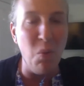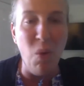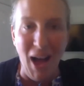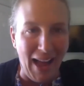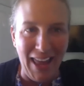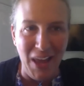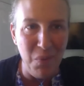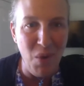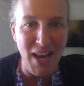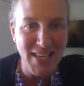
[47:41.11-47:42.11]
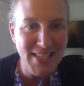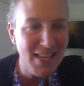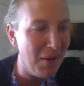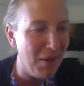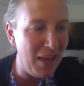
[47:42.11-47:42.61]
Why? What is it
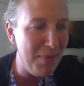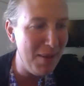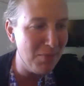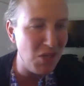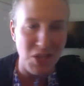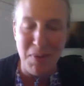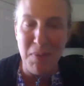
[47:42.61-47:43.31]
about KPMG that